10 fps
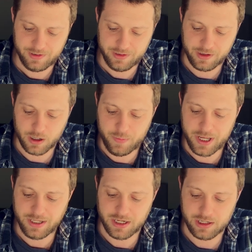Their
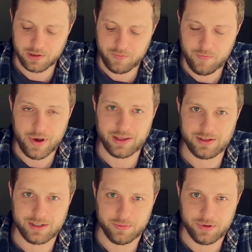opinion meant
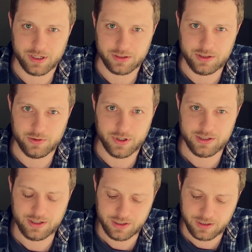something to it.